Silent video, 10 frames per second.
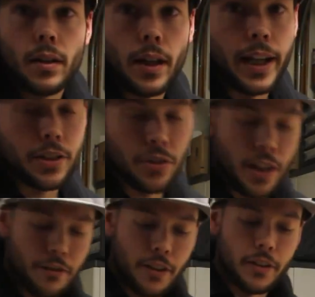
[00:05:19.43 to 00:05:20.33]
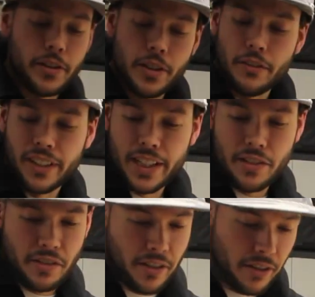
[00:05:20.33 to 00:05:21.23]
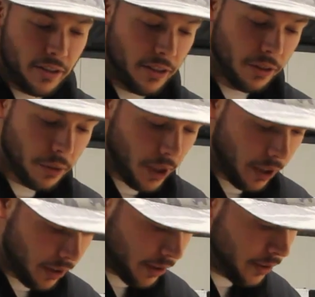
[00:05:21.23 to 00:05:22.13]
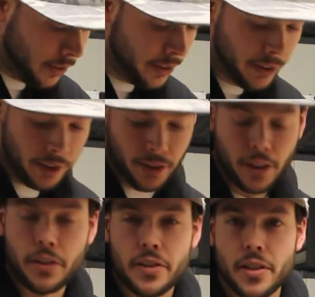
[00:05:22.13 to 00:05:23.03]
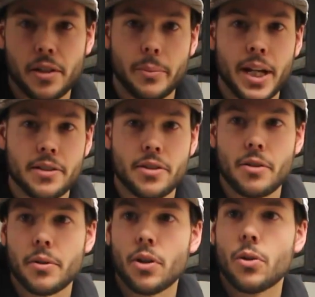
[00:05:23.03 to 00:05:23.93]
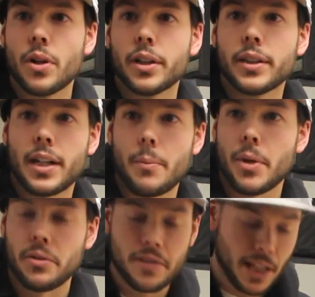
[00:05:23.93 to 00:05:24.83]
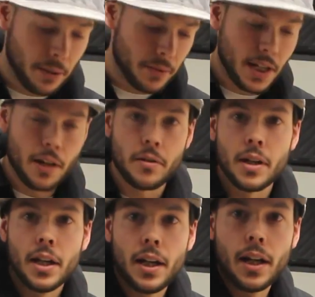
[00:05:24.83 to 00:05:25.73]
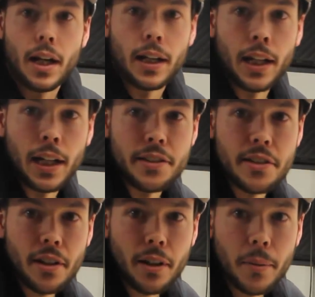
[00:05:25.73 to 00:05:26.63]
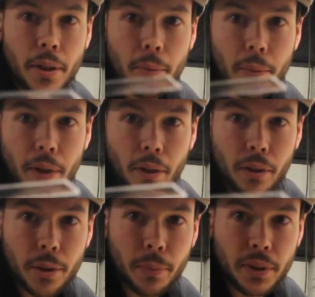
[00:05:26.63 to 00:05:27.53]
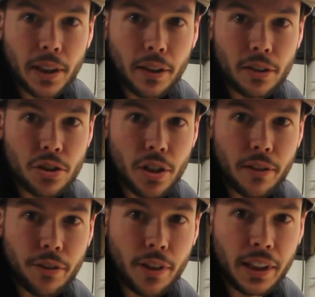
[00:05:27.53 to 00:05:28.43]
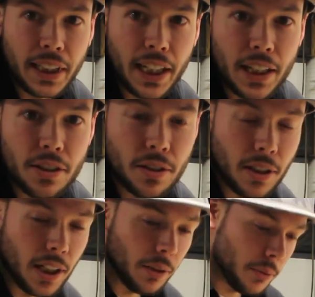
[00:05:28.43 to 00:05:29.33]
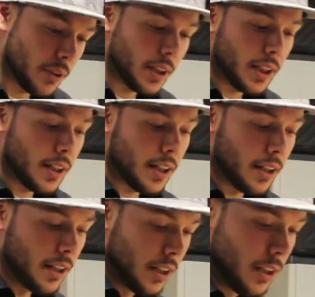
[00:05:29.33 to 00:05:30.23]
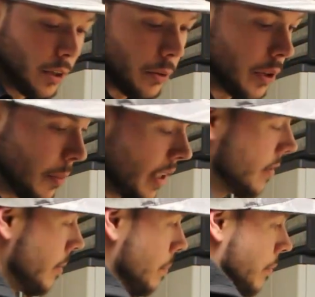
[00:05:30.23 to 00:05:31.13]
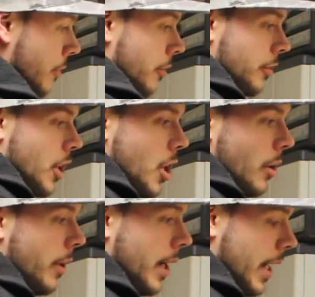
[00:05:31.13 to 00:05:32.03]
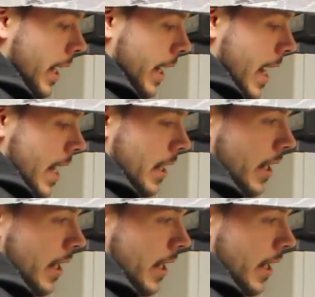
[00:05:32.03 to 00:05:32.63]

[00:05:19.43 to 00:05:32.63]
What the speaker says: Actually, I found it's even easier to cut these on the bandsaw real quick, then I belt sand them down, and then I stuck them on the mill to put that little chamfer on the edge, and it really makes it flow, and it kind